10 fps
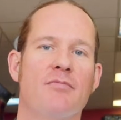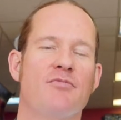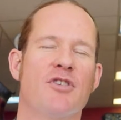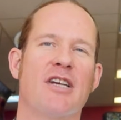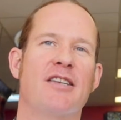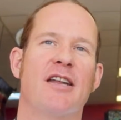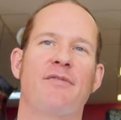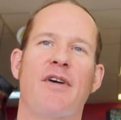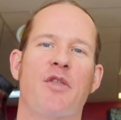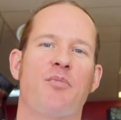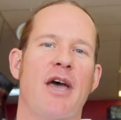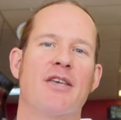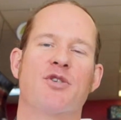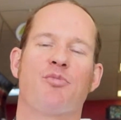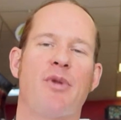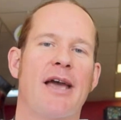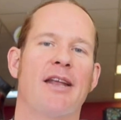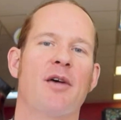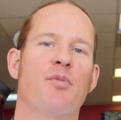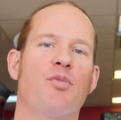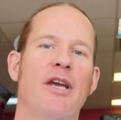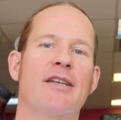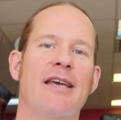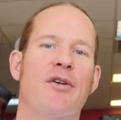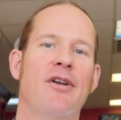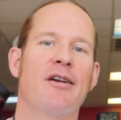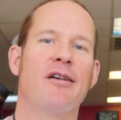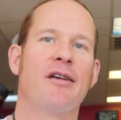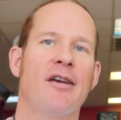Just identify the pest or bag it up and bring it down here,